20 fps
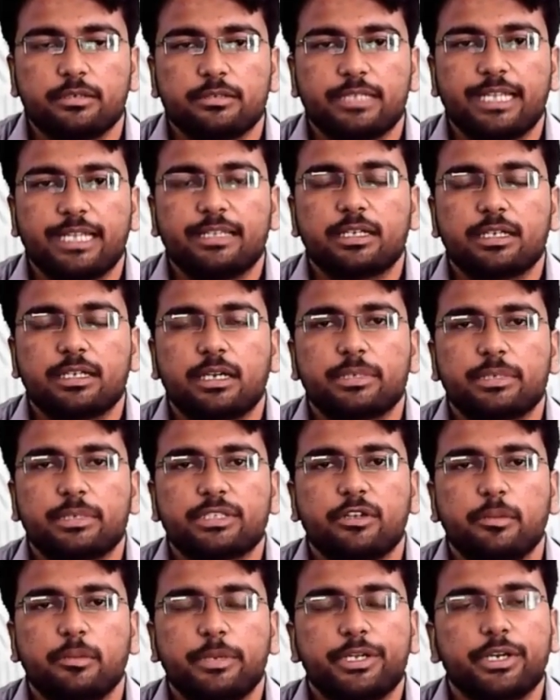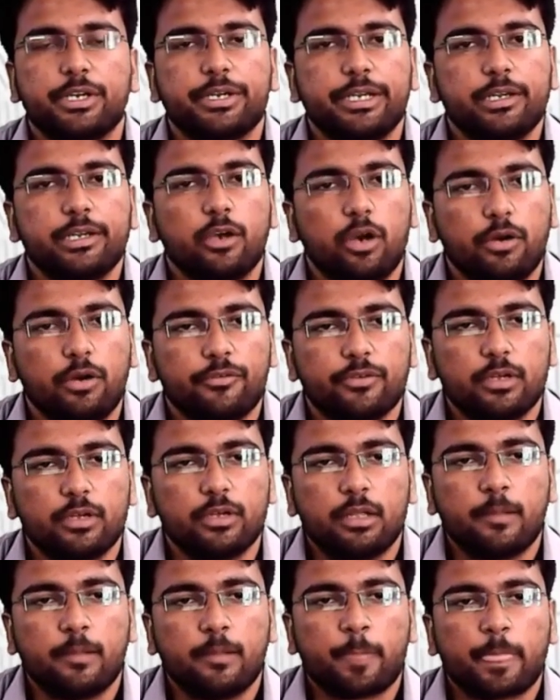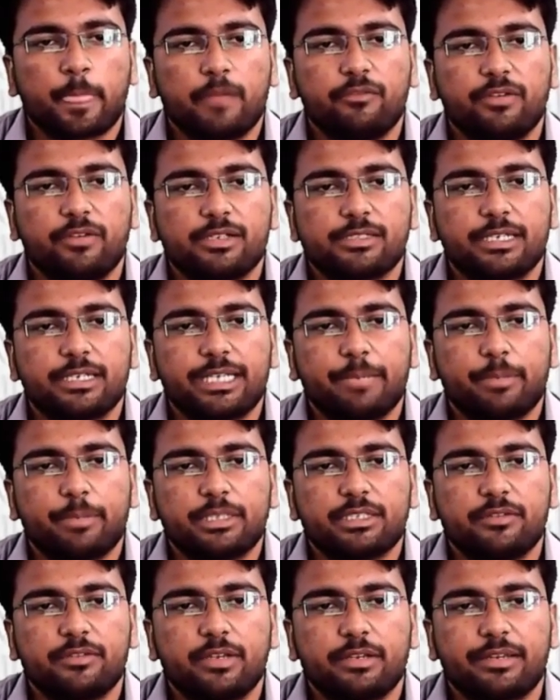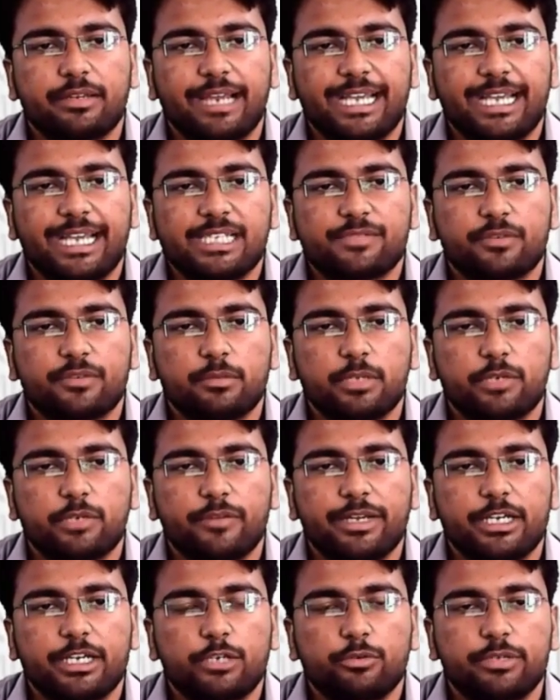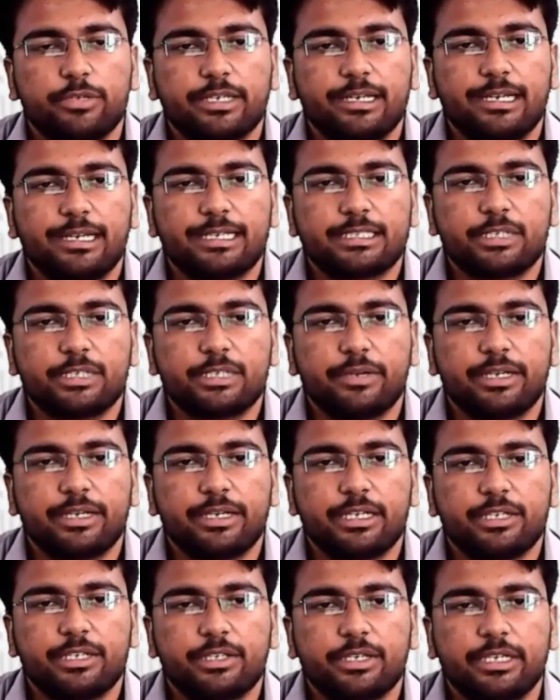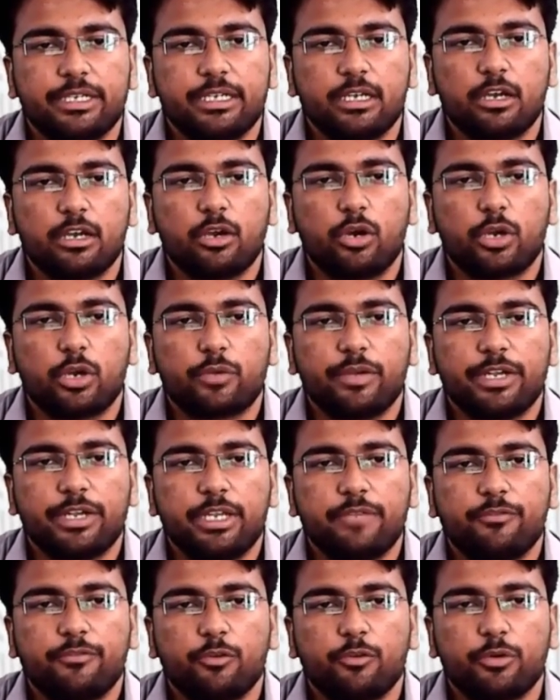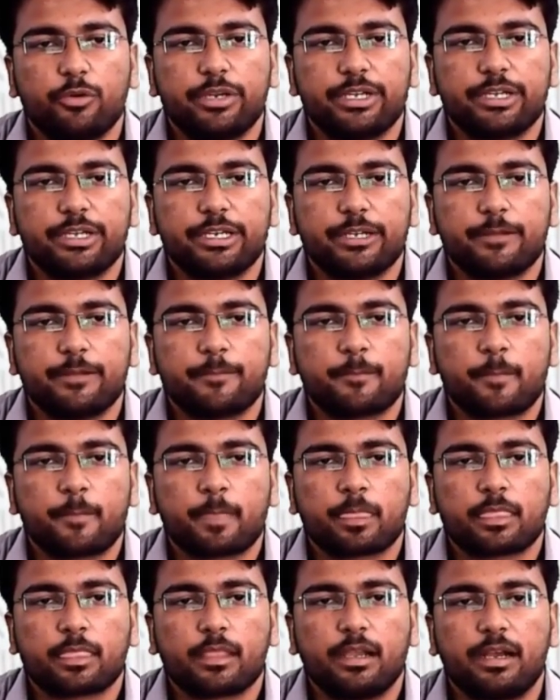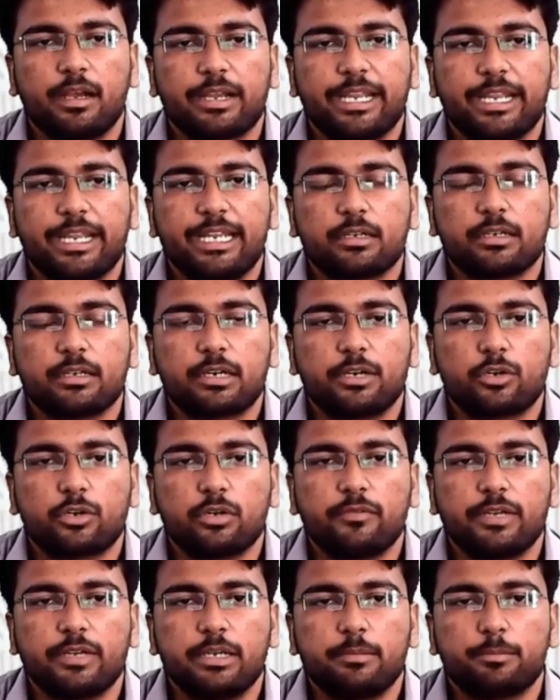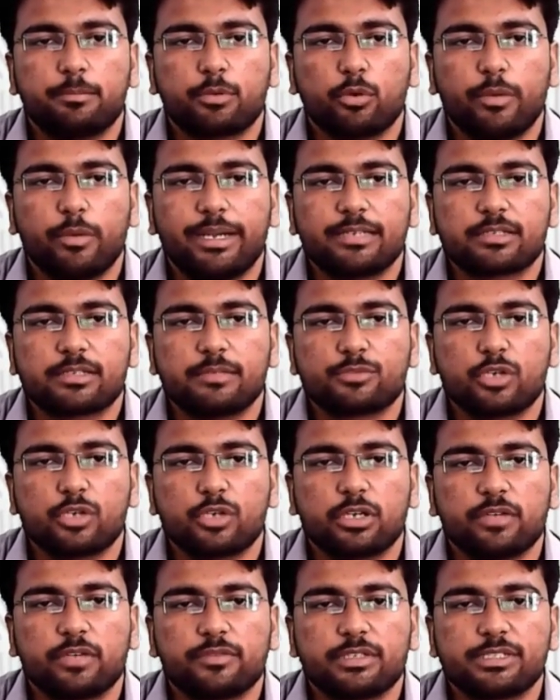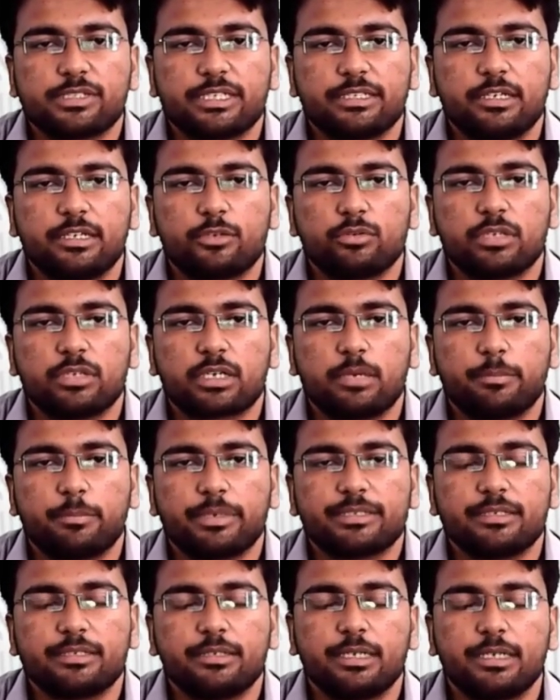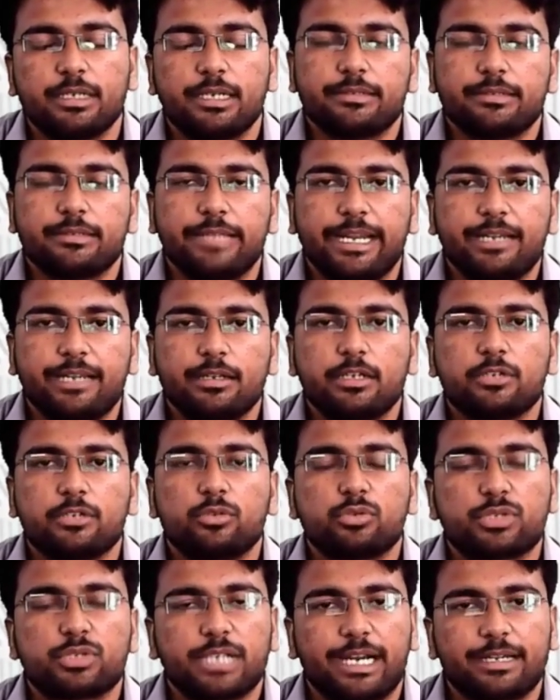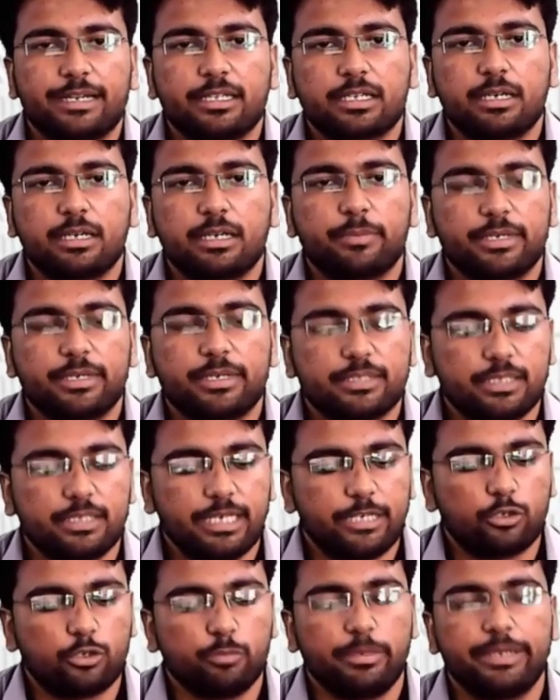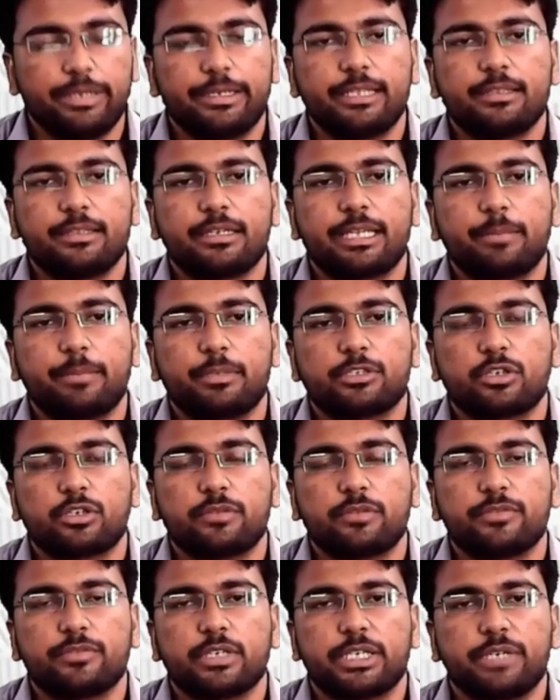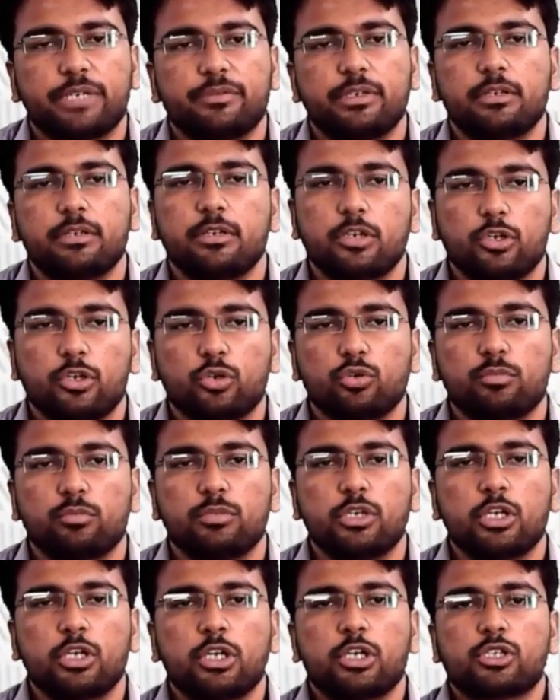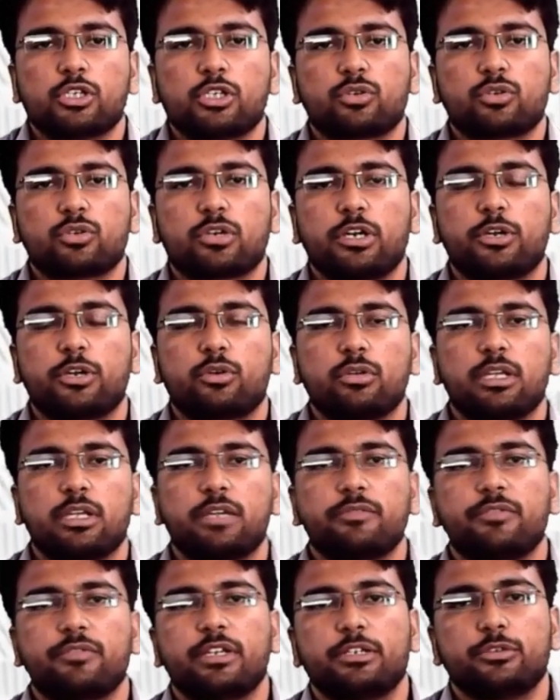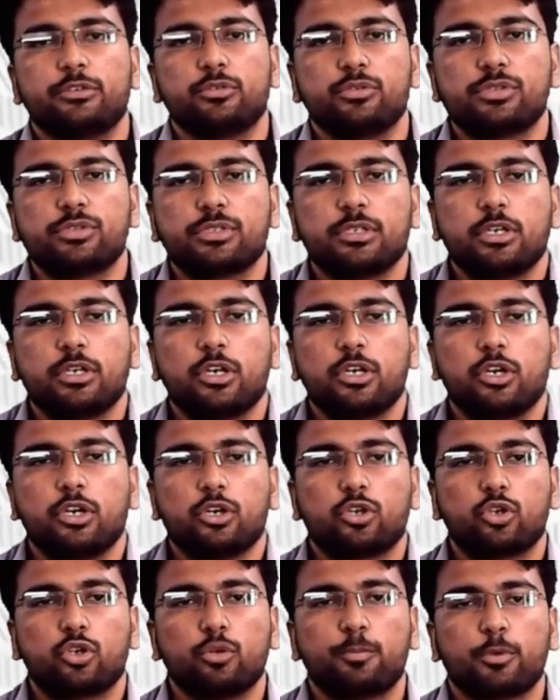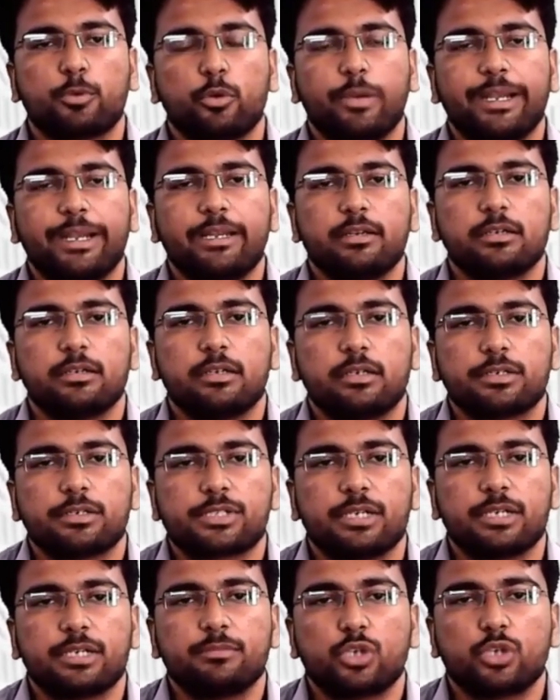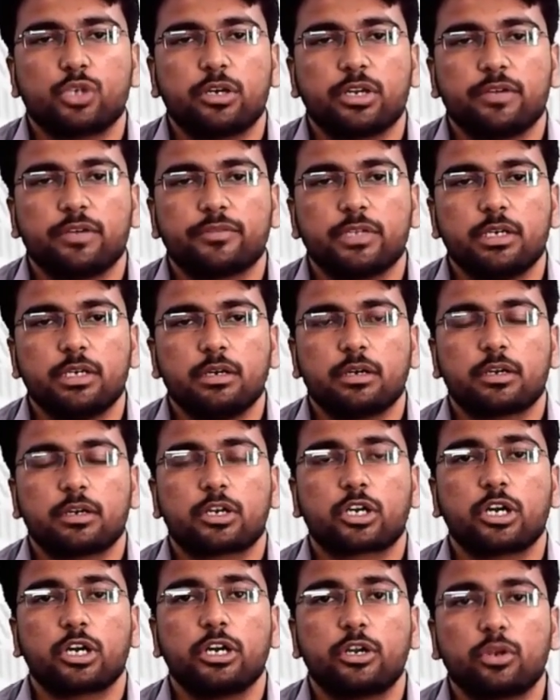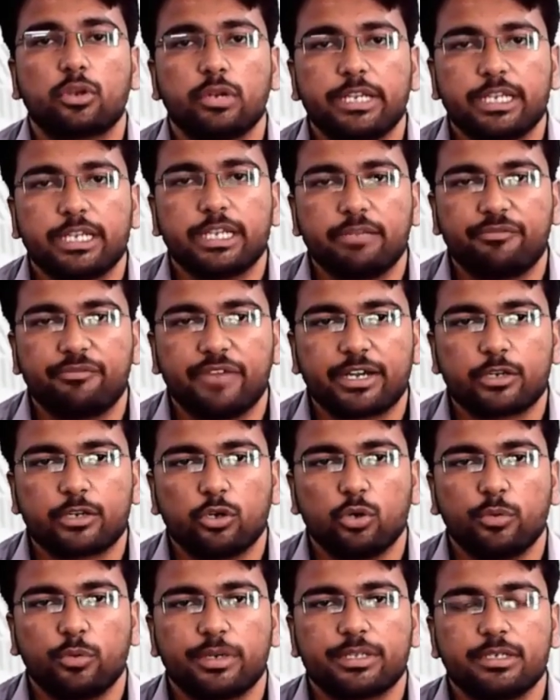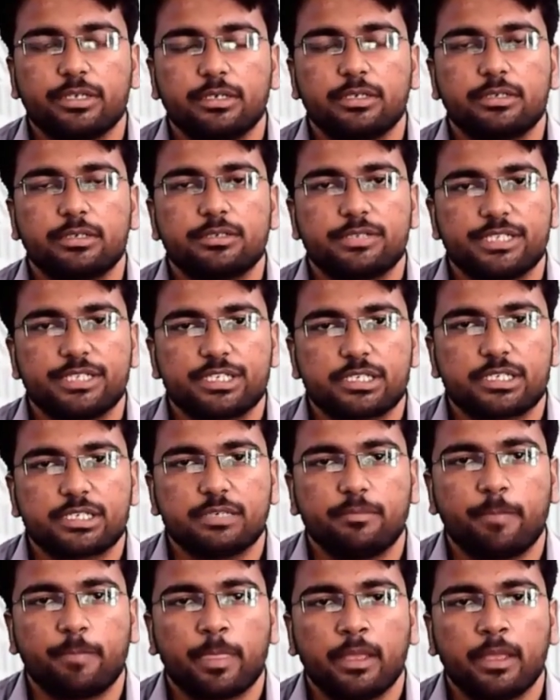Then the compressor will be turned off. Once the temperature will rise from the 22 degree, let's say 23 or 24 degree, again the controller will provide some sort of the signal to the compressor that to start the compressor and to maintain the temperature of the given room. So controller will use to provide some sort of the controlling effect over the system.